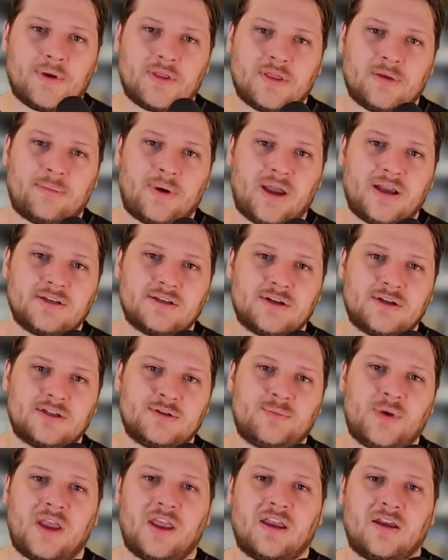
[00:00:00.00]
the bike
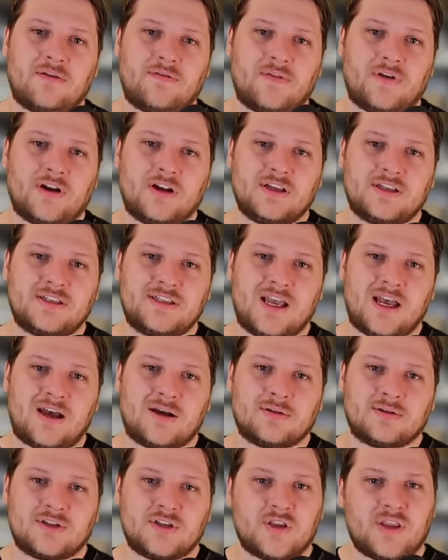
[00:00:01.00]
starts making a funny
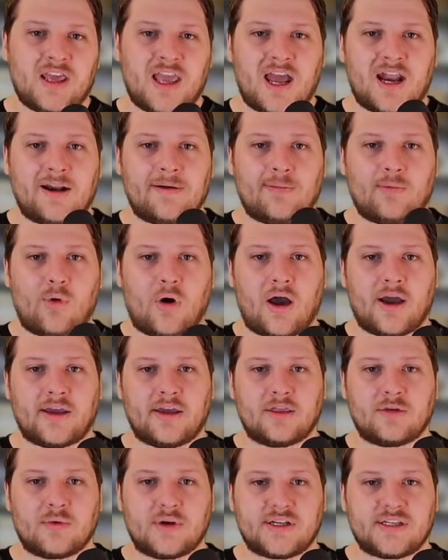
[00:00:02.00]
sound, so they end up
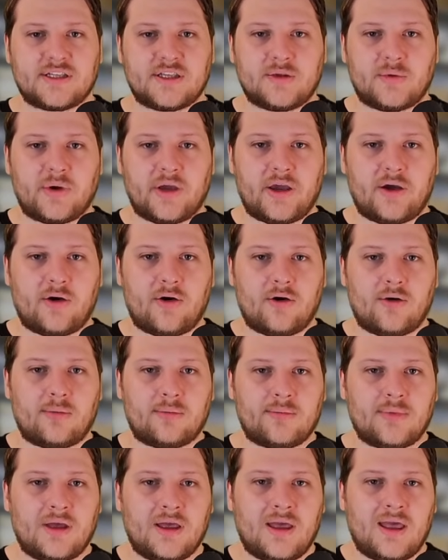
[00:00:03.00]
walking the rest of the way home.
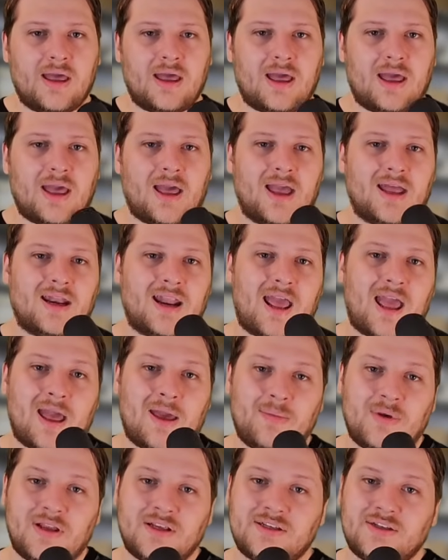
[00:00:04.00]
And
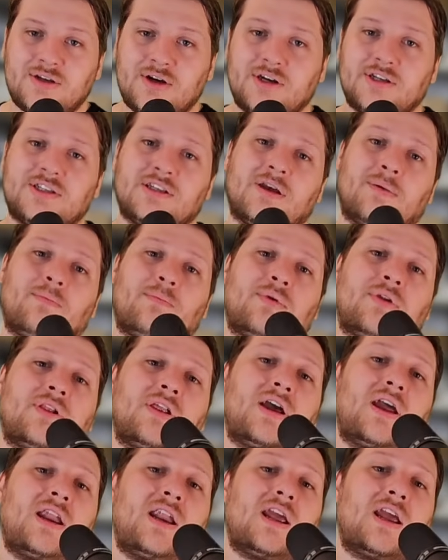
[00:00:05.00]
Emmy starts
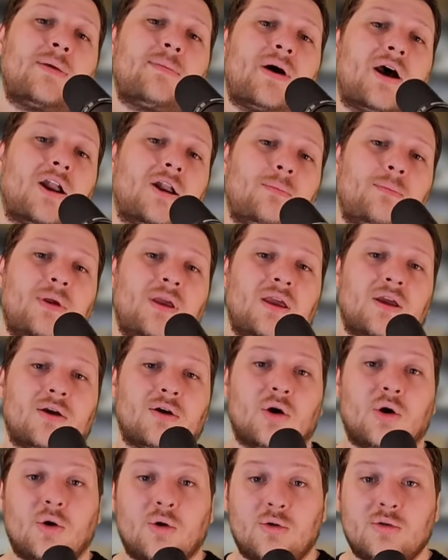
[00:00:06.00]
complaining about it being
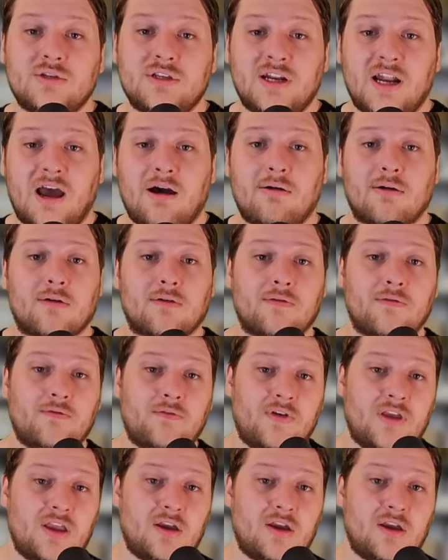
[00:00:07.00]
cold and how her feet